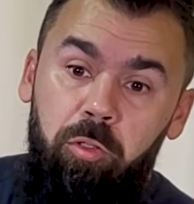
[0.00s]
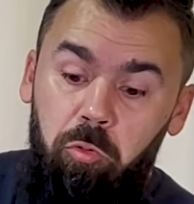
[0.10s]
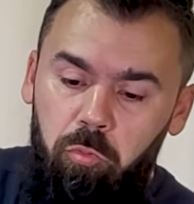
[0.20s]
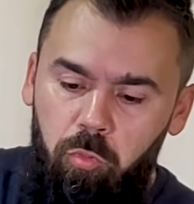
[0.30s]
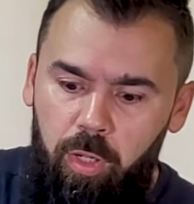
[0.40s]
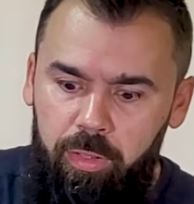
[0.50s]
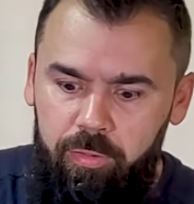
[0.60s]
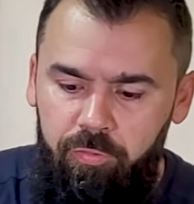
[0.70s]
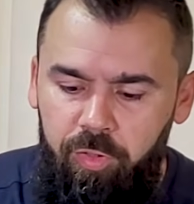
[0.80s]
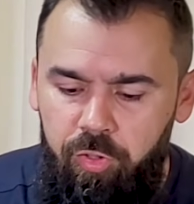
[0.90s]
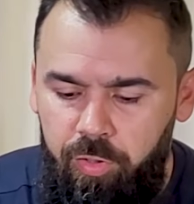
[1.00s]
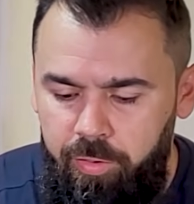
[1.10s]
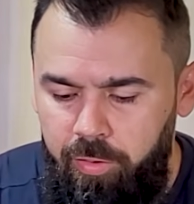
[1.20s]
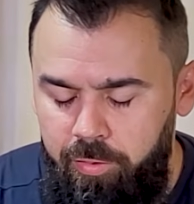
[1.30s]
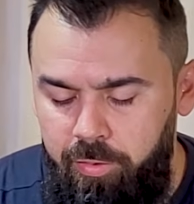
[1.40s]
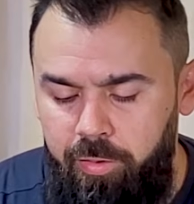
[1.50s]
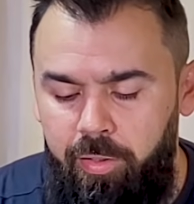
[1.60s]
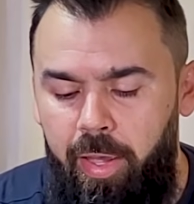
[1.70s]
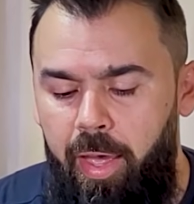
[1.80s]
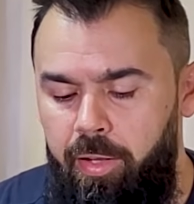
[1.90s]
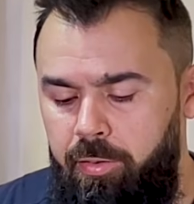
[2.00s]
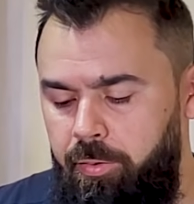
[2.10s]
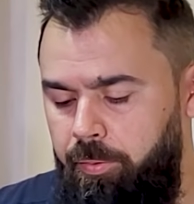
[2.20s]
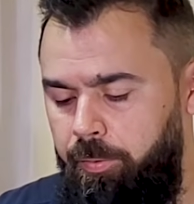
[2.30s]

what feature that it has.